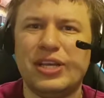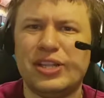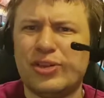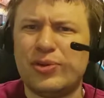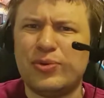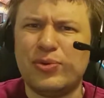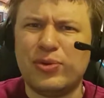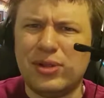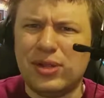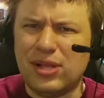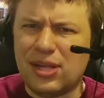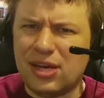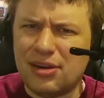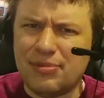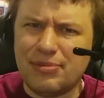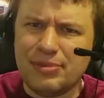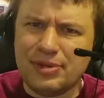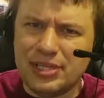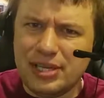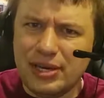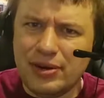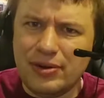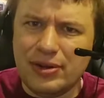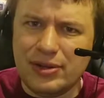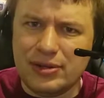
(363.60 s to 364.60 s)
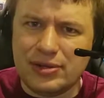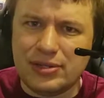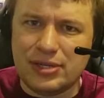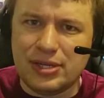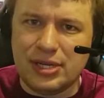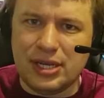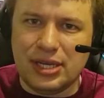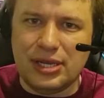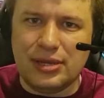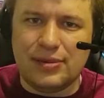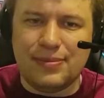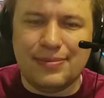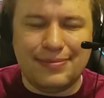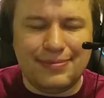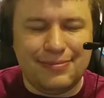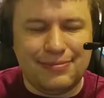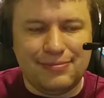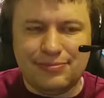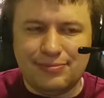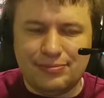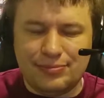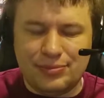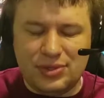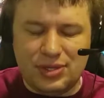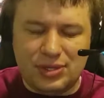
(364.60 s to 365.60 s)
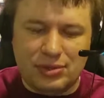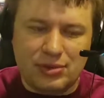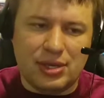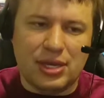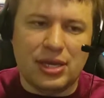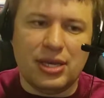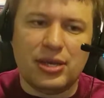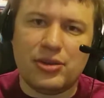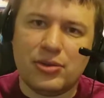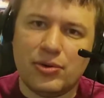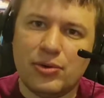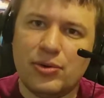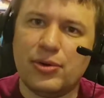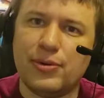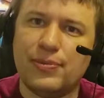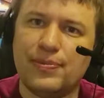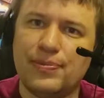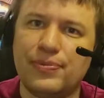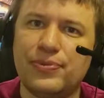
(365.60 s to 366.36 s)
through a lot of material today. Okay, cool.